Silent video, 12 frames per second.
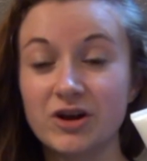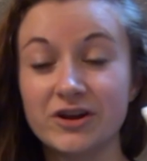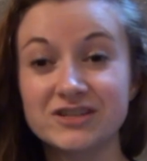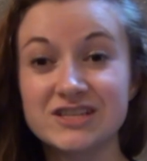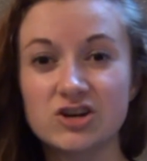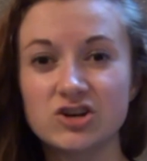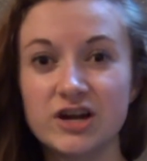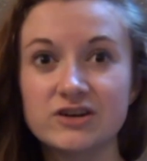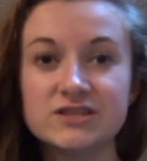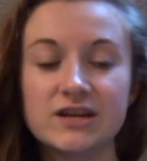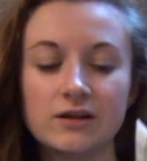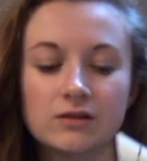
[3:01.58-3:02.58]
product at her
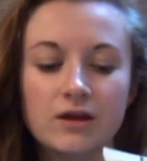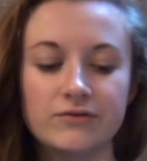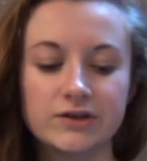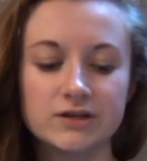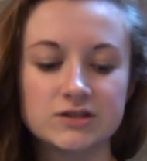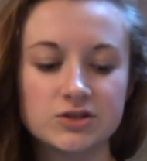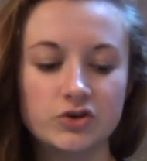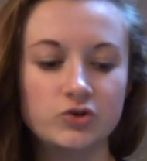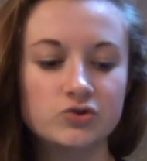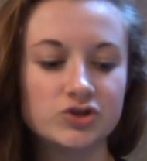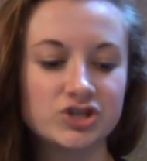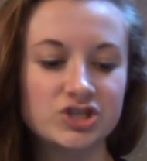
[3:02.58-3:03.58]
house and I love it. It's a
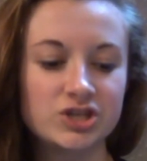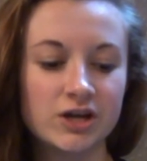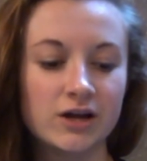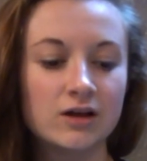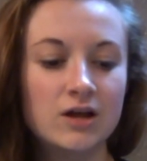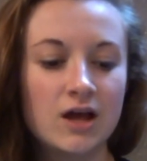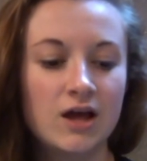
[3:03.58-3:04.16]
Neutrogena